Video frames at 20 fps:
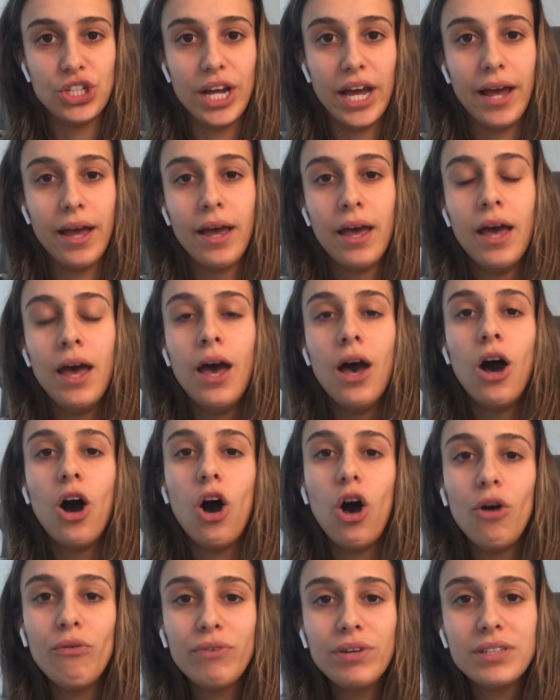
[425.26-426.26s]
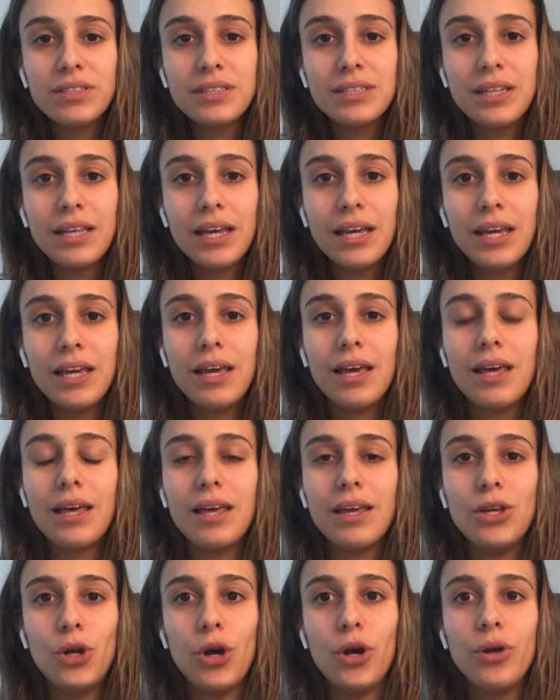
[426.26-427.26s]
share. Obviously,
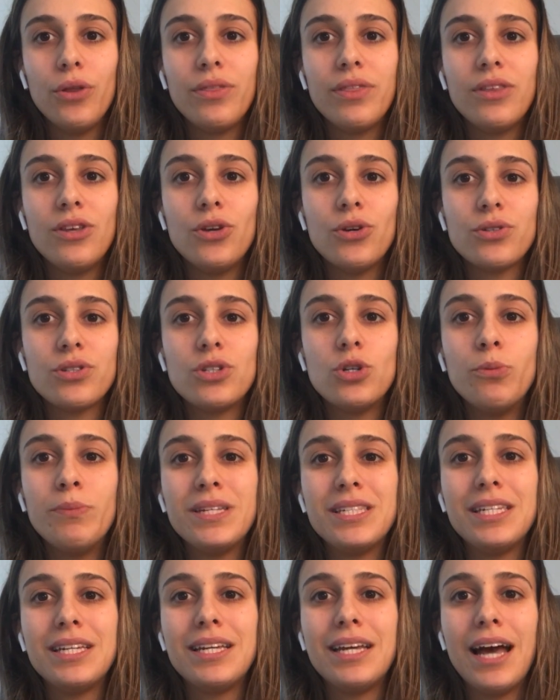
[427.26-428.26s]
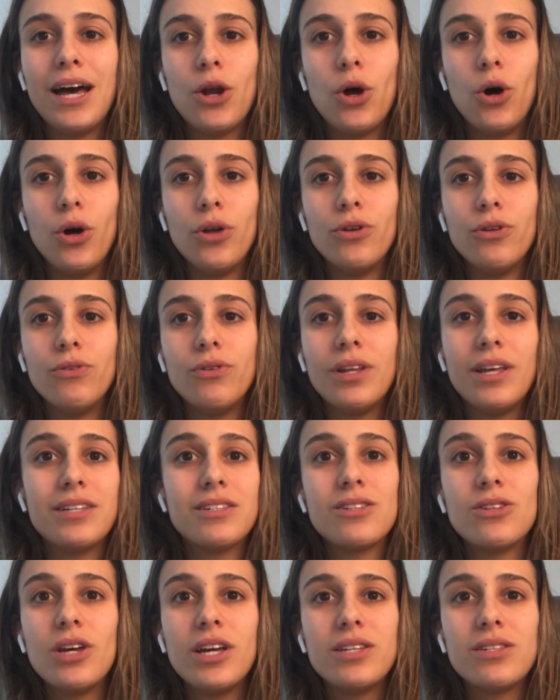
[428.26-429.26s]
you're still missing out on,
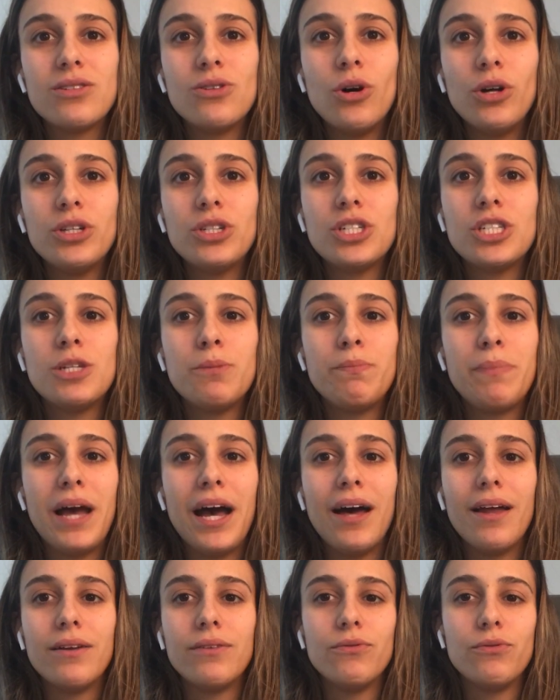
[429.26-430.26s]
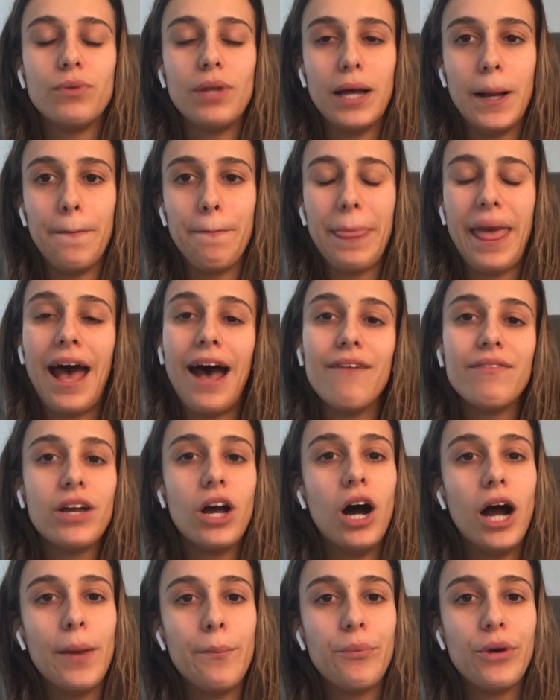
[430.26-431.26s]
it's not just about having
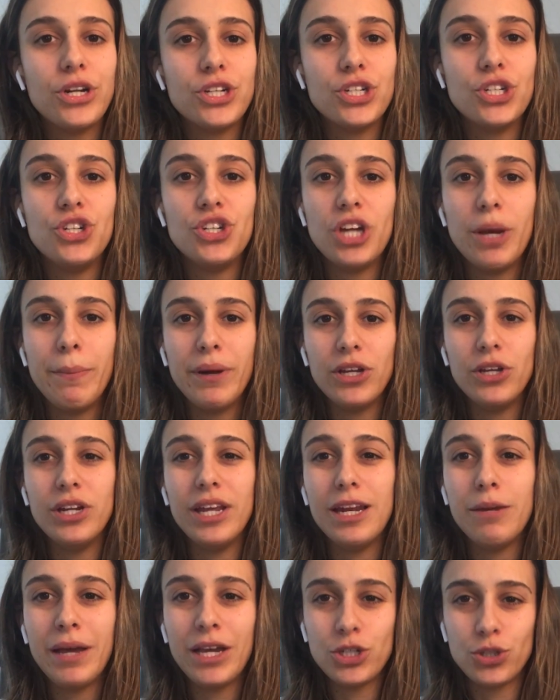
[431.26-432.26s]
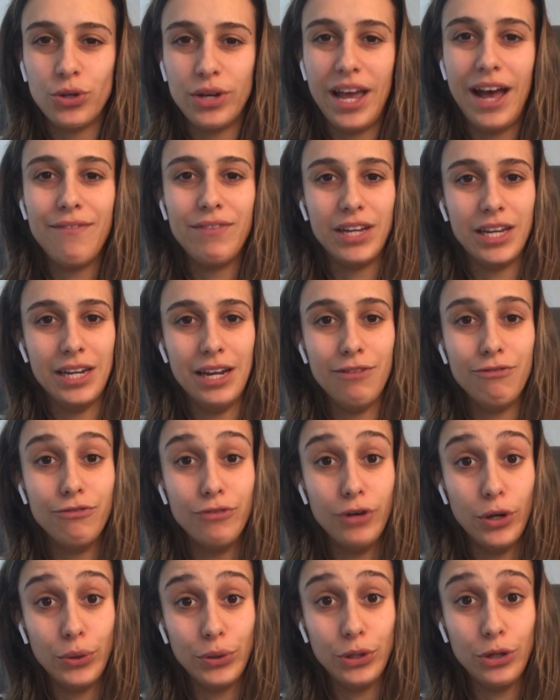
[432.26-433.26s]
high impression share, but you need to make sure you're having enough
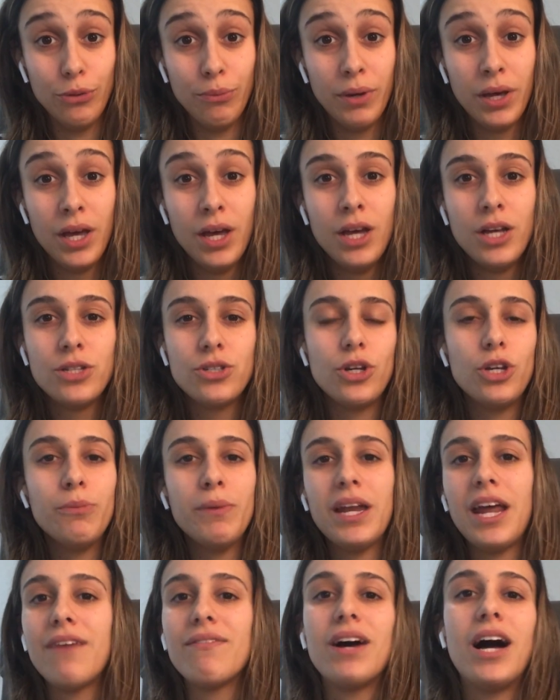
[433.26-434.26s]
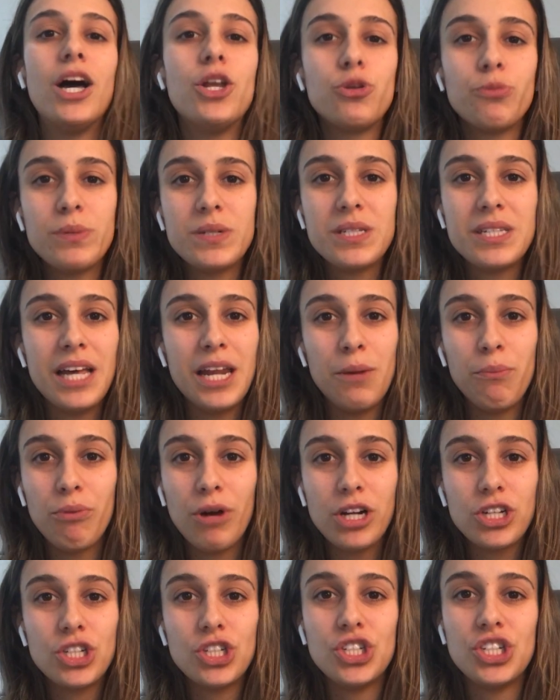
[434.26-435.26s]
volume. So you might have 100%
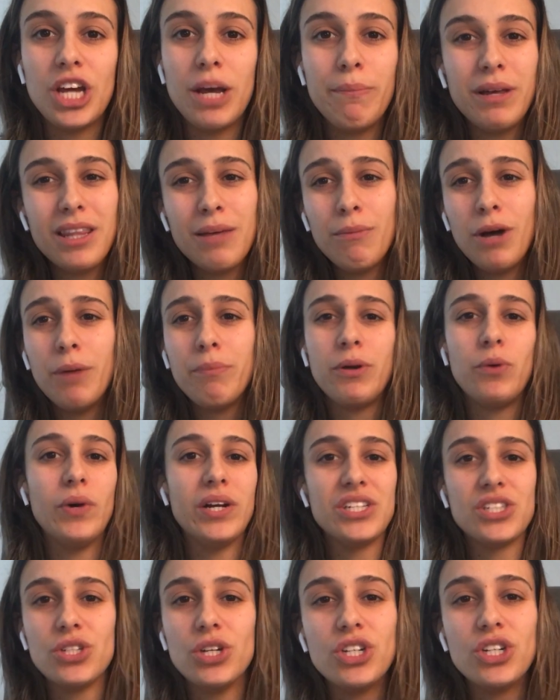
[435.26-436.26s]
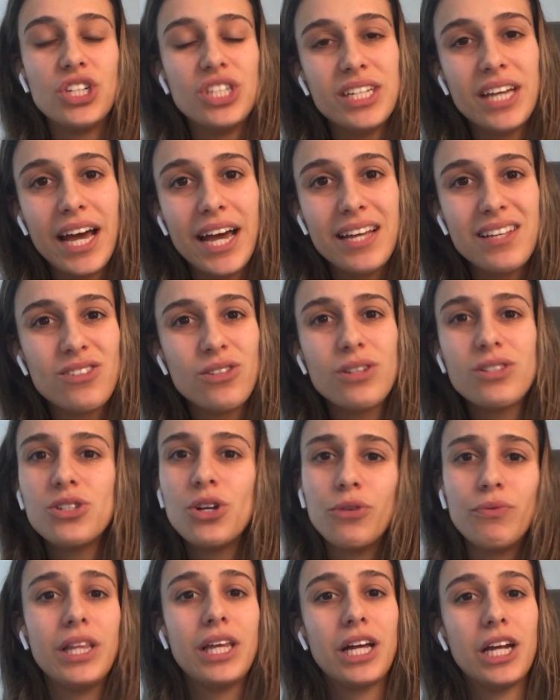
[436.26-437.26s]
impression share, but there might be one search a day, so it's
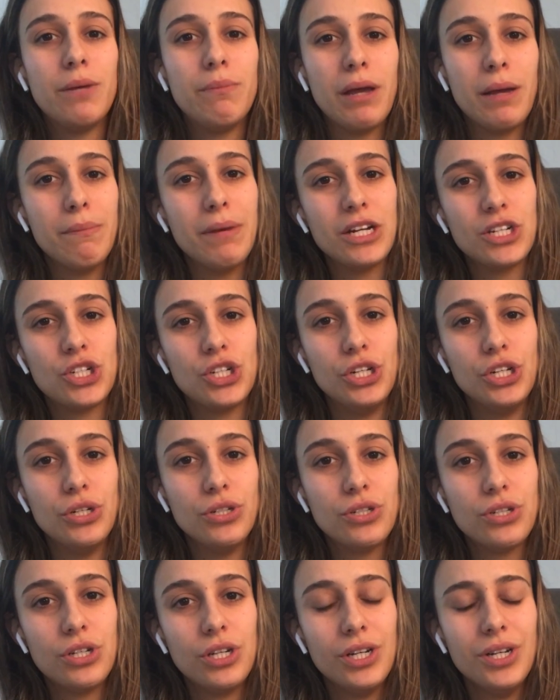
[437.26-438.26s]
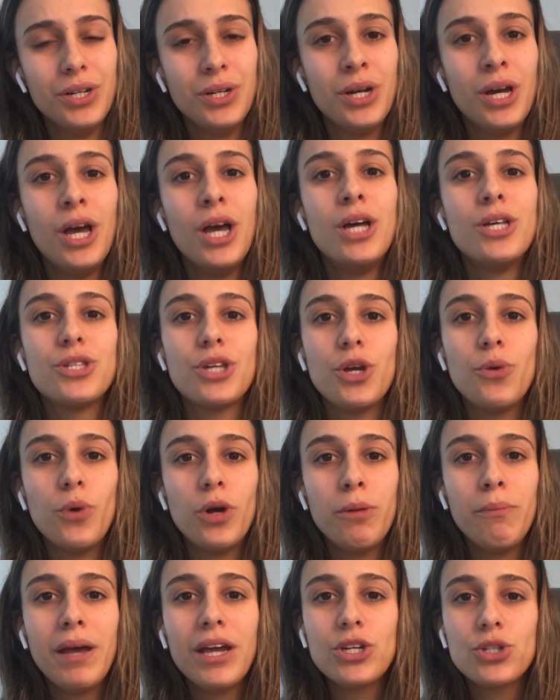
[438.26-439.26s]
not really going to be much use to you. So you
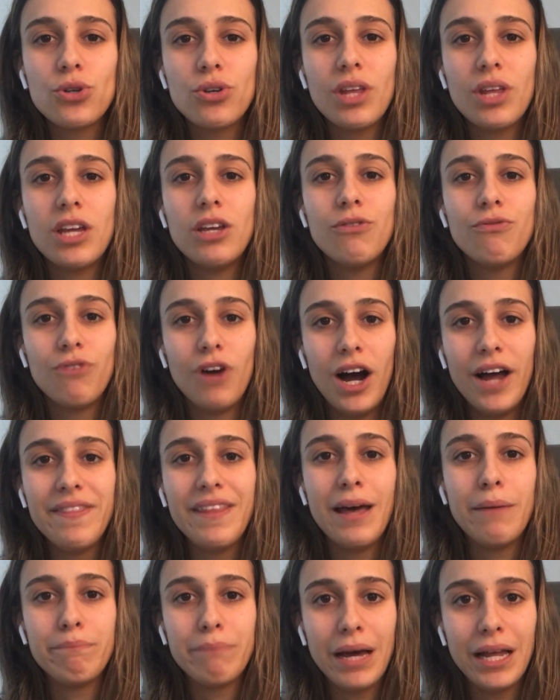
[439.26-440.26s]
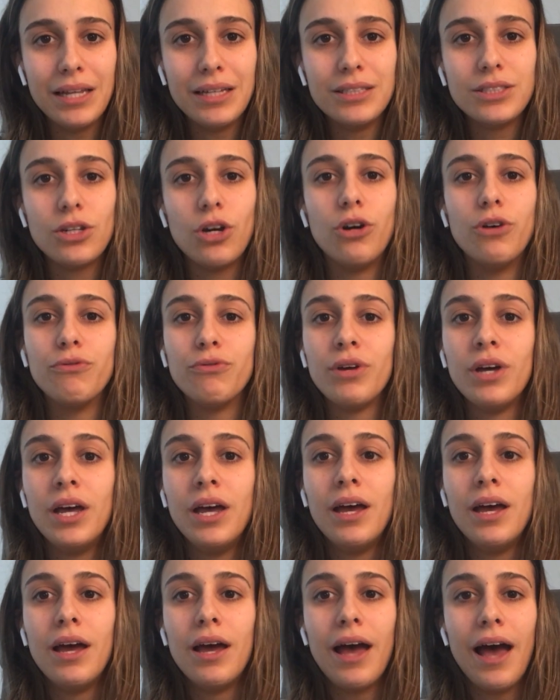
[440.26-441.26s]
want to make sure that you find that balance of
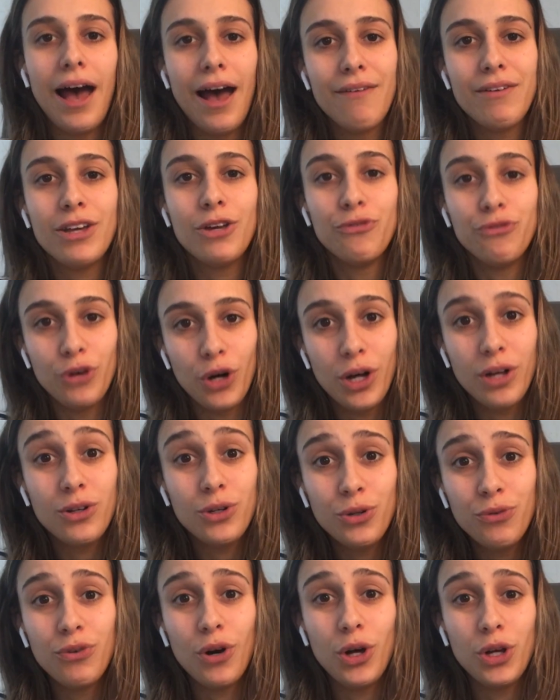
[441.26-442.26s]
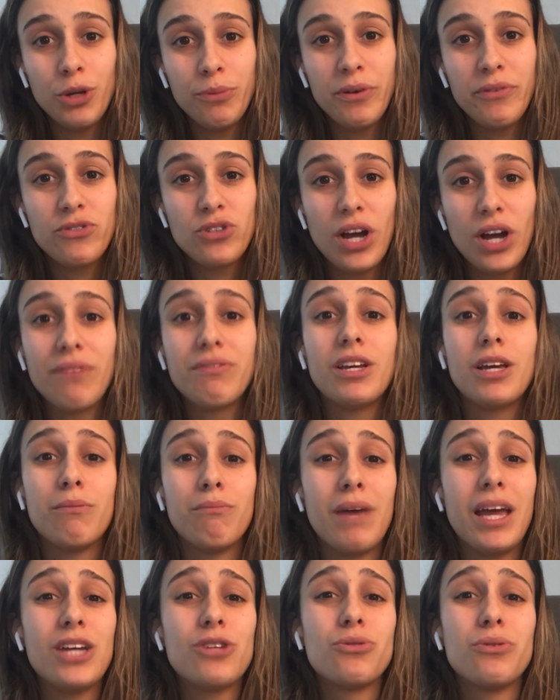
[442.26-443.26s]
having a good volume of traffic
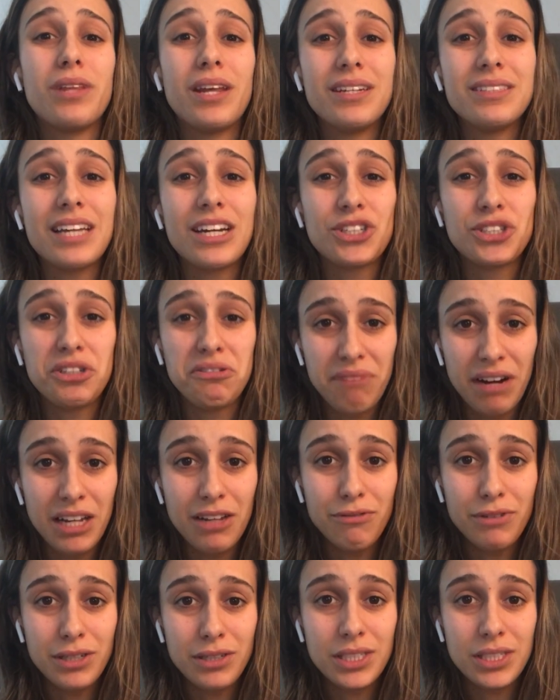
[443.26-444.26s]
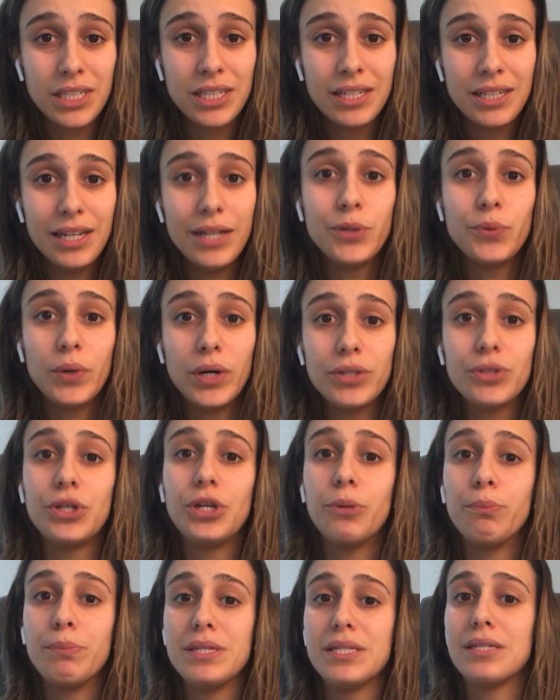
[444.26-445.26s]
and make sure that it's actually relevant as well to
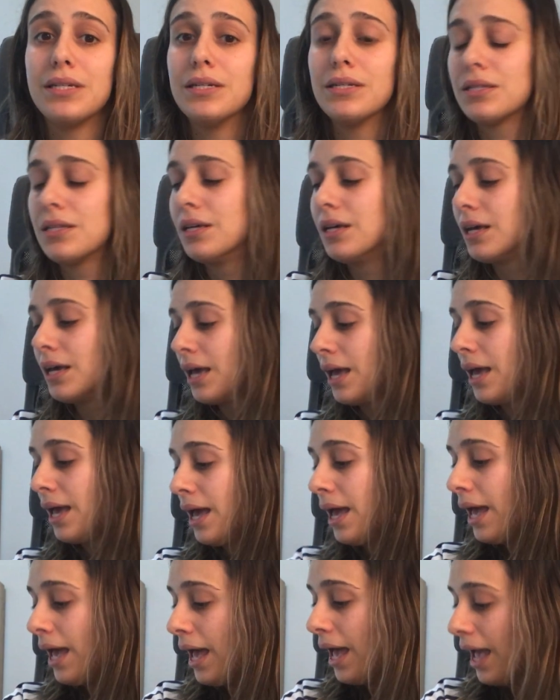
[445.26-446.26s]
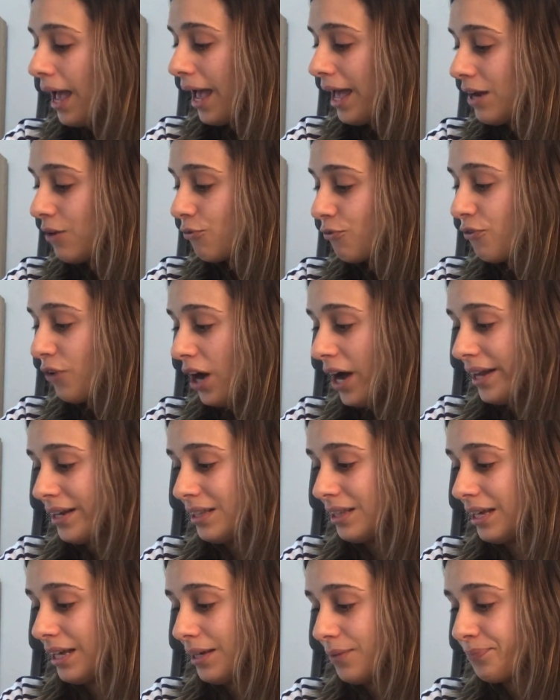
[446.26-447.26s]
your business. And
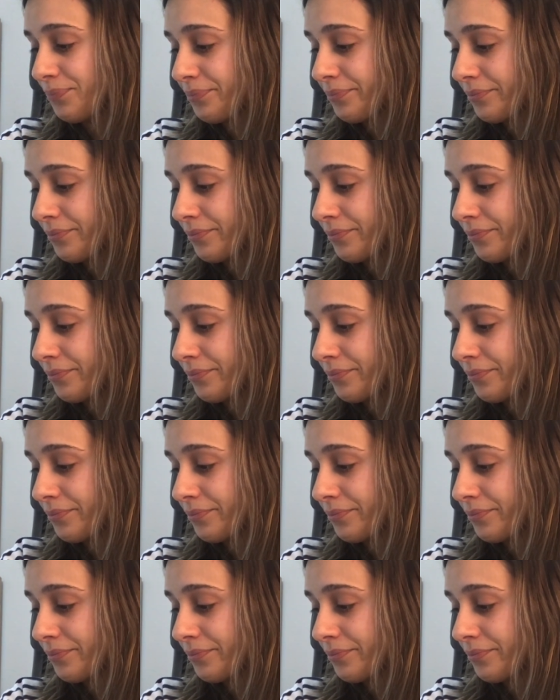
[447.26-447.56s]
finally,